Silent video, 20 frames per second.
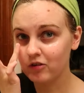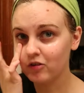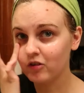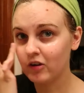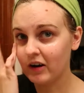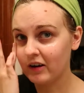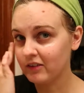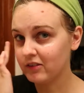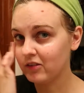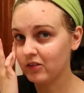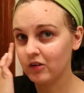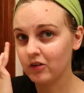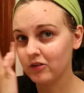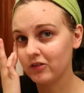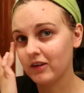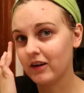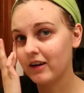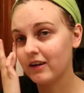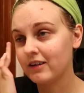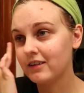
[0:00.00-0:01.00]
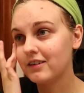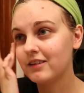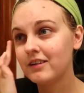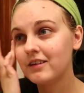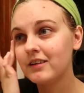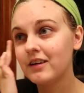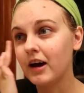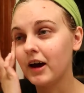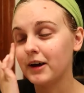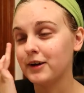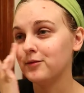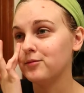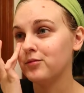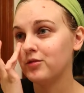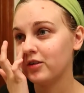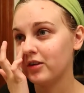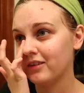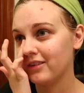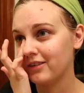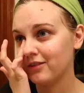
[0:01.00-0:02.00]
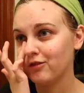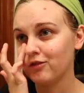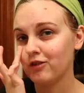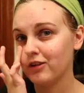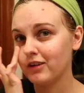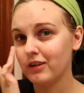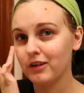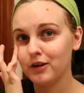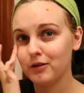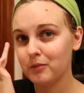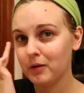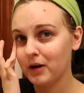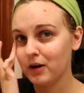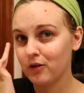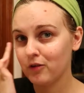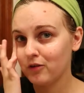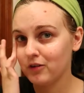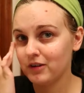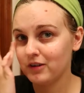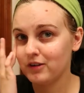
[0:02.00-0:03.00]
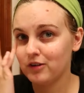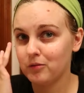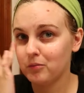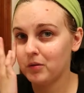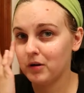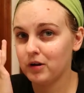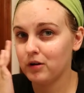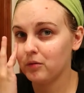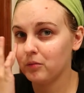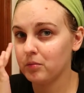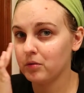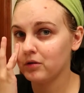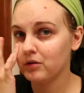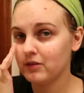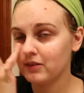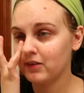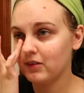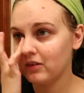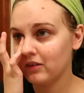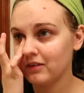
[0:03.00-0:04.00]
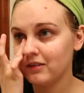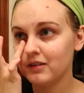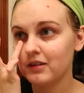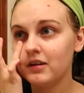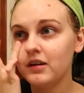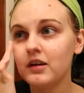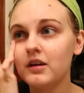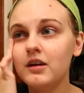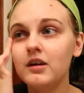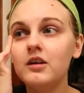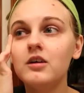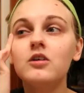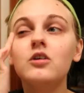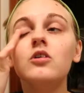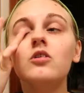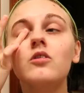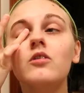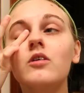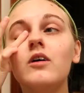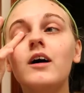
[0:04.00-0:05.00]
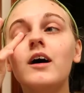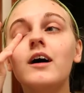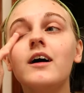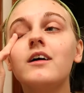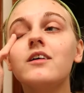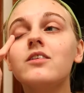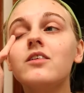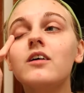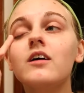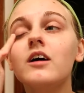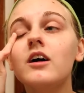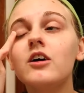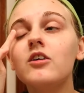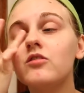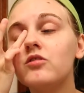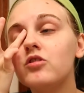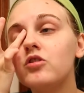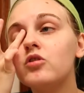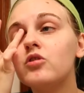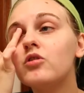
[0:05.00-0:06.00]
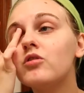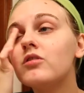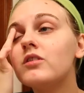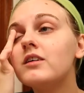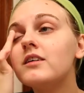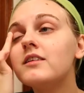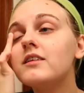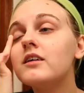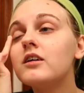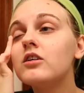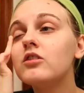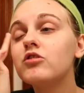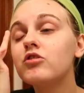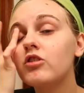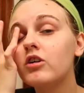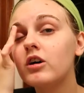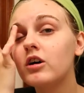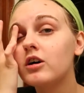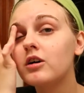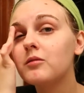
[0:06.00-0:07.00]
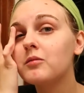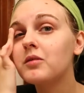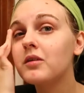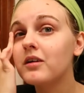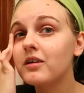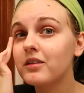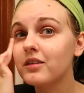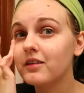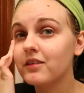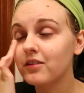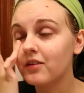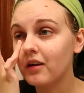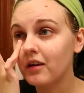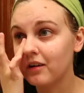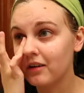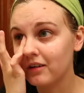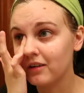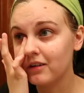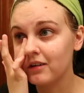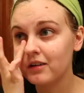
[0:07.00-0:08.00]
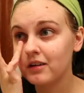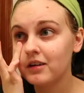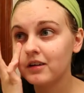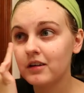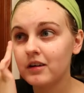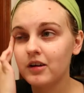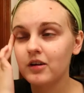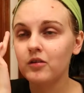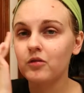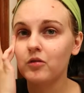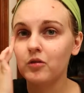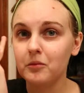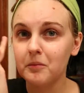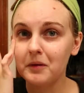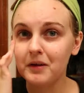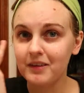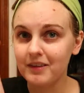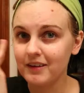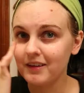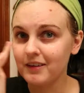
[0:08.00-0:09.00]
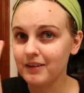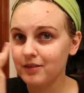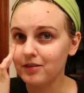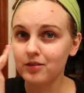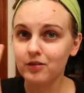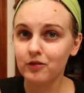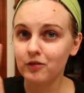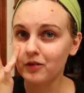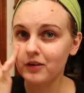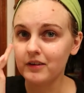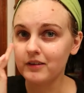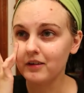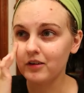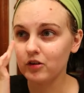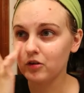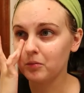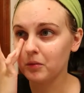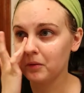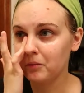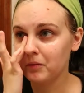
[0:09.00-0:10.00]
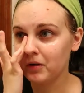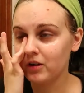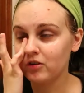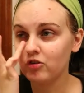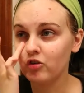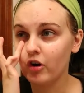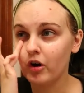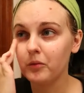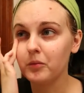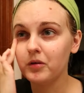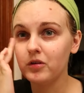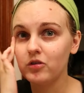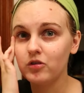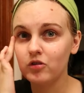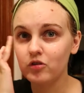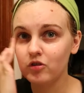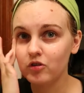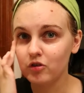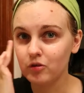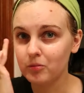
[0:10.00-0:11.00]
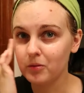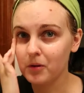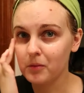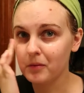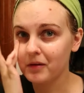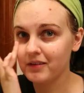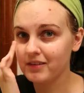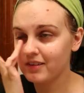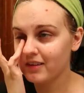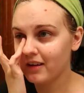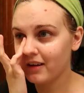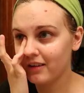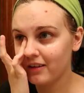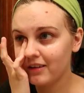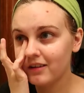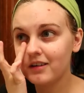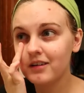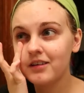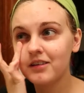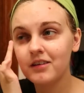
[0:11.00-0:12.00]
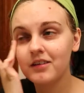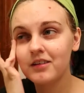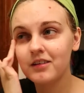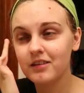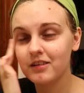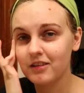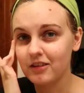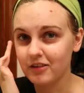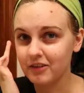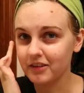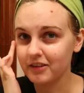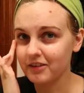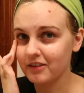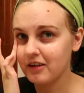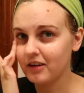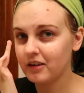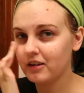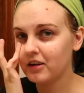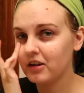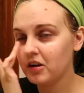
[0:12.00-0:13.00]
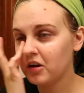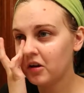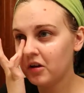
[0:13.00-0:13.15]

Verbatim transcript: You guys know that. I'm just really my own independent person who has to have two retail jobs on the side. Well, mainly the retail's my main job and YouTube's on my side, on the side.